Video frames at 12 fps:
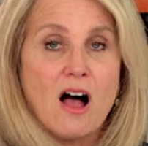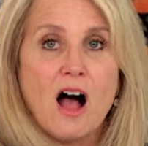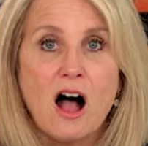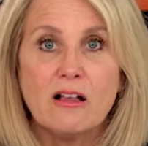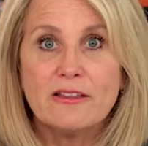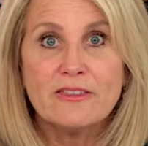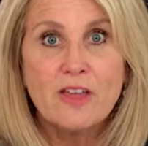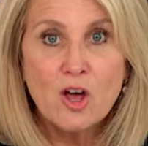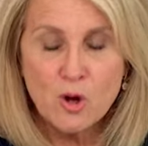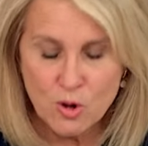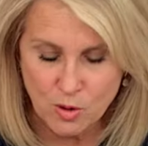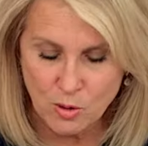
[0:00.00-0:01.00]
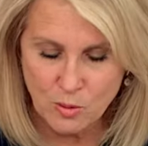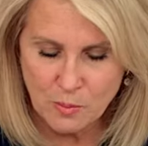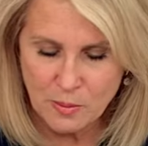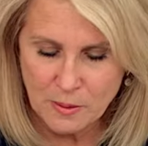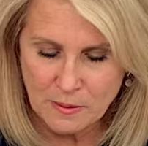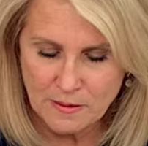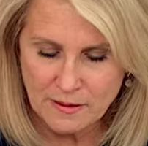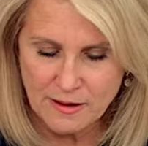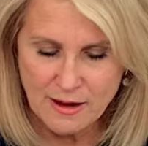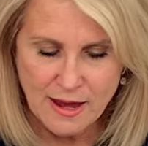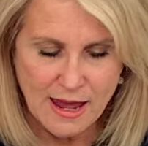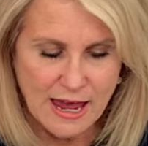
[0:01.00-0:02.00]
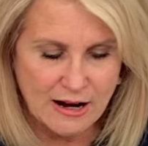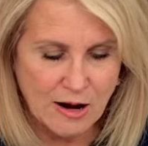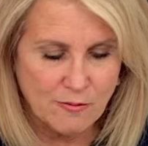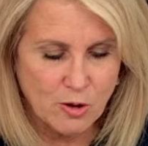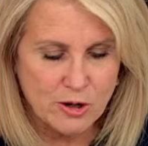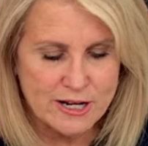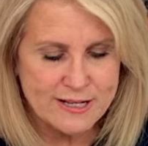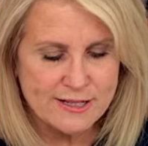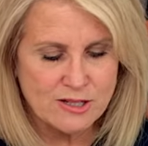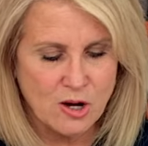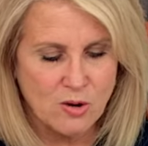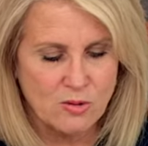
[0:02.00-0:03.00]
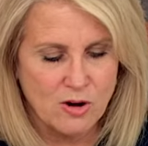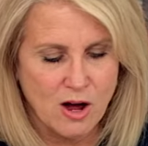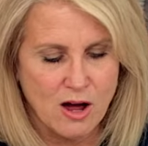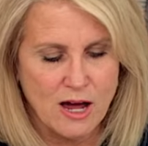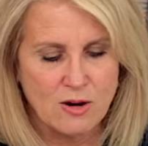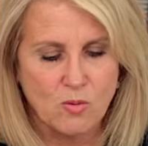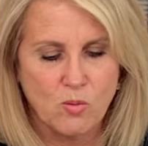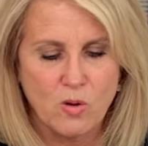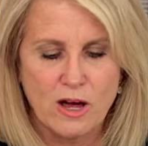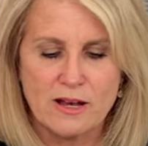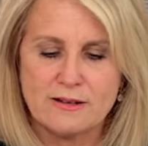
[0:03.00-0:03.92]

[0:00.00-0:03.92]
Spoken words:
all in the hoop. And I've already sewn on one